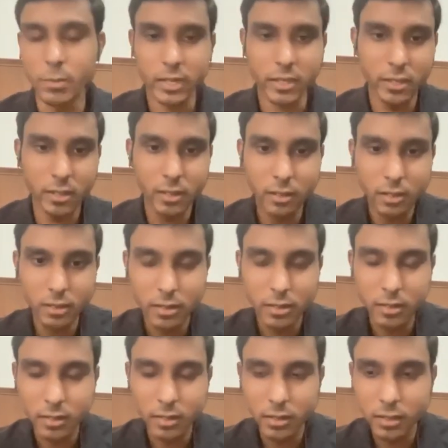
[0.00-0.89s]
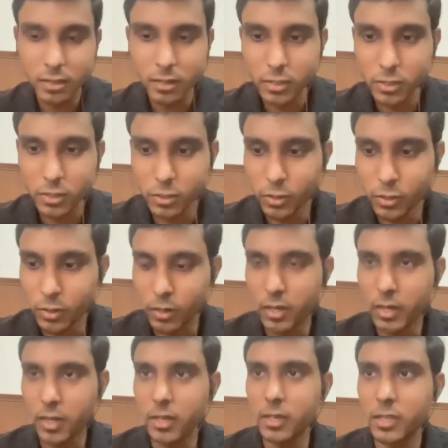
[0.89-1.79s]
Akqeel.
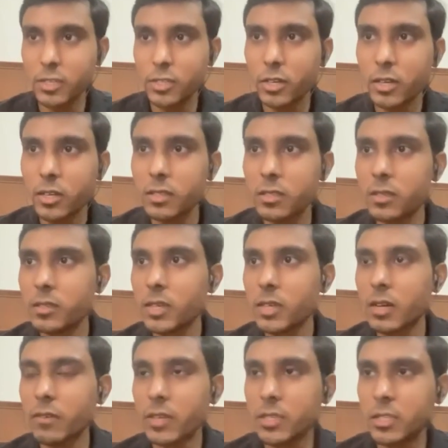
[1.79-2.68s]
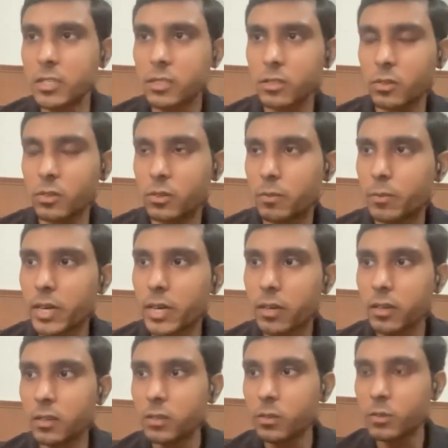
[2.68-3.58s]
So, I joined the Java Institute
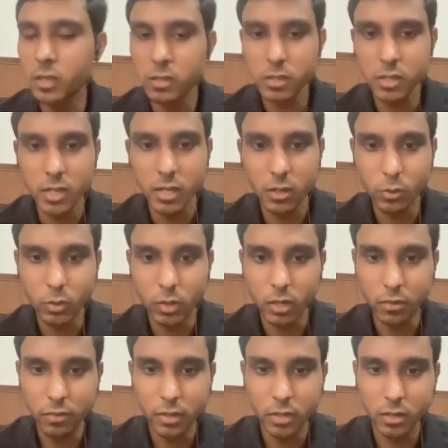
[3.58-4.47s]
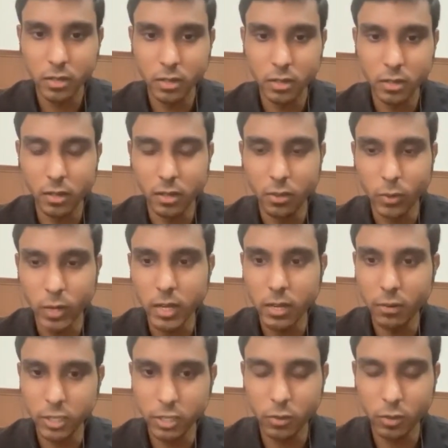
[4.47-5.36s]
back in 2012 uh, while
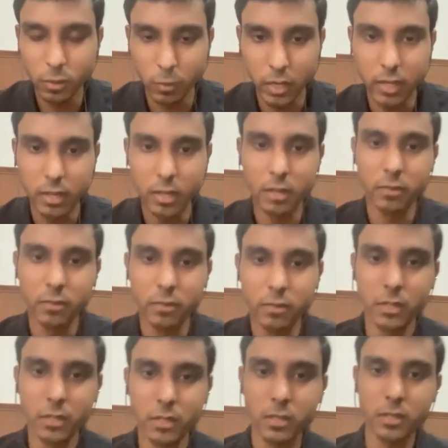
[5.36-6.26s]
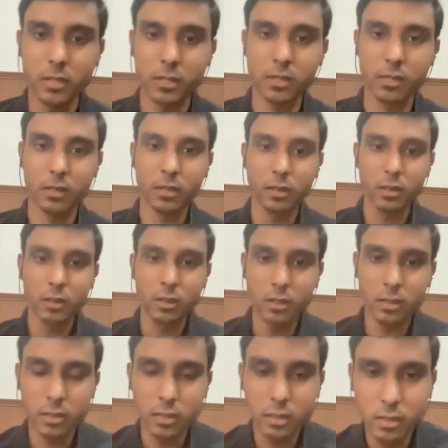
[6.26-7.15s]
I was doing my A levels.
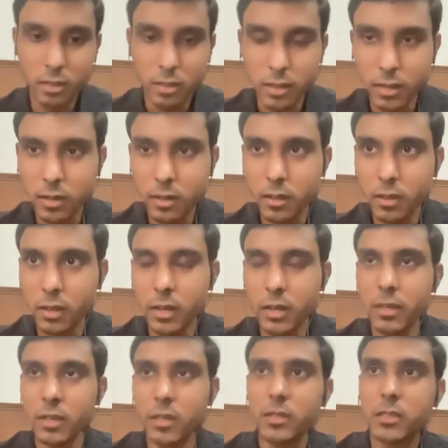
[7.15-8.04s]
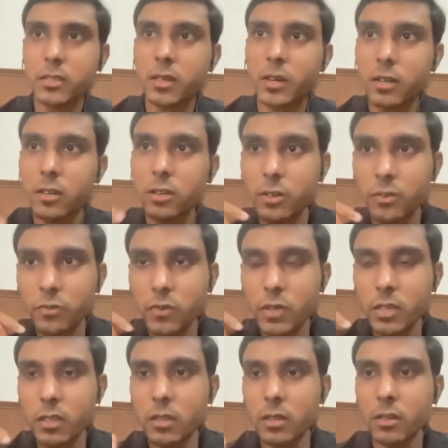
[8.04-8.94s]
Then I started off
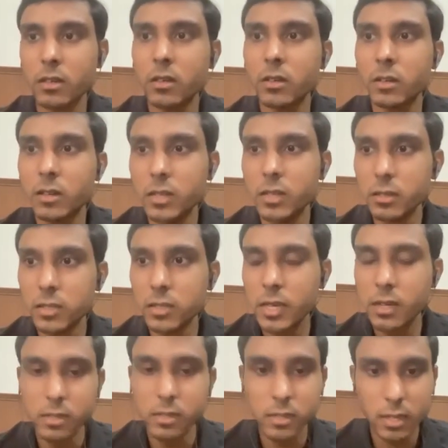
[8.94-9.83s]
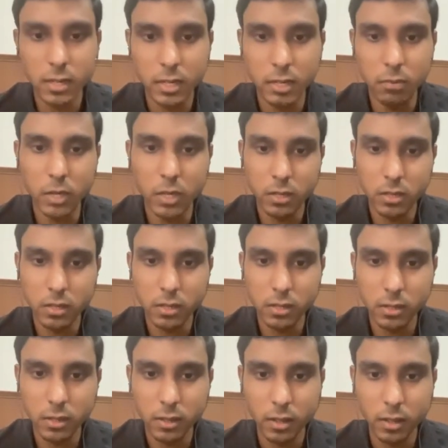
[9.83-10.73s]
with the DSAD batch,
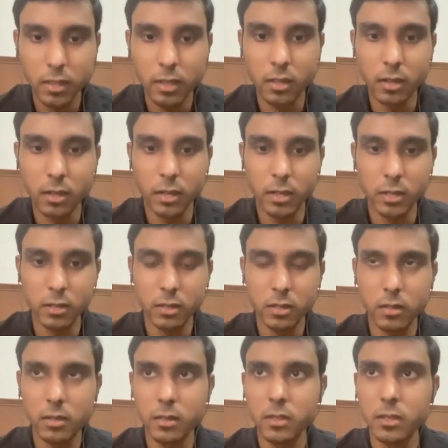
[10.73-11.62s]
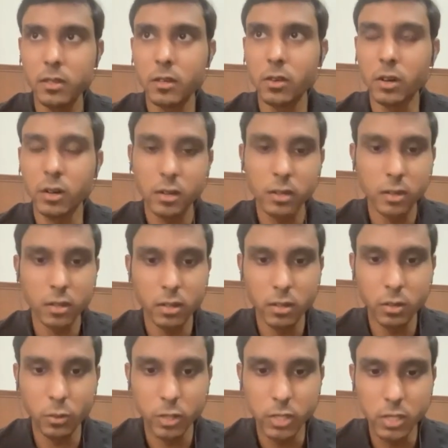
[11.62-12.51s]
and then I did the Oracle
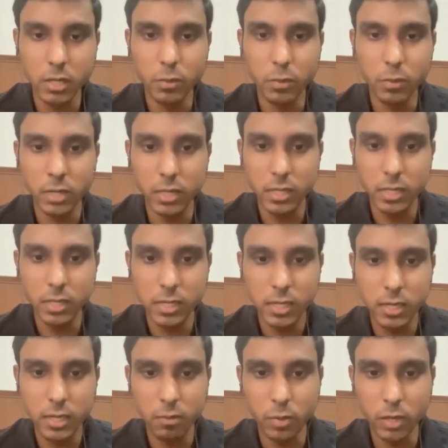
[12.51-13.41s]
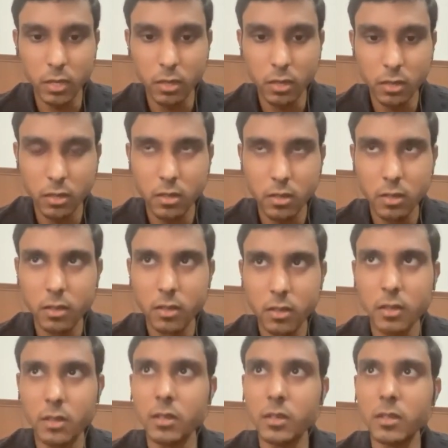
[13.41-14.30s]
OCP JP
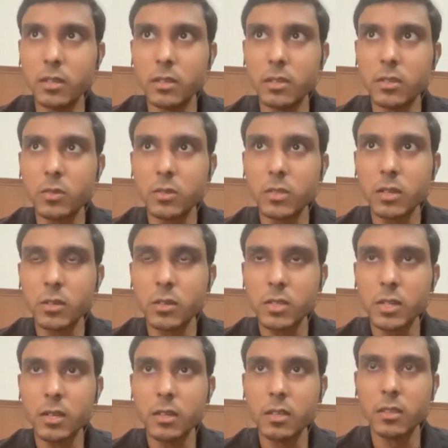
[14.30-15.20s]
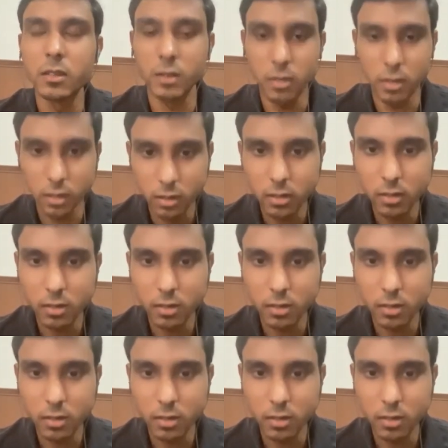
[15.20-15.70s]
in 2013.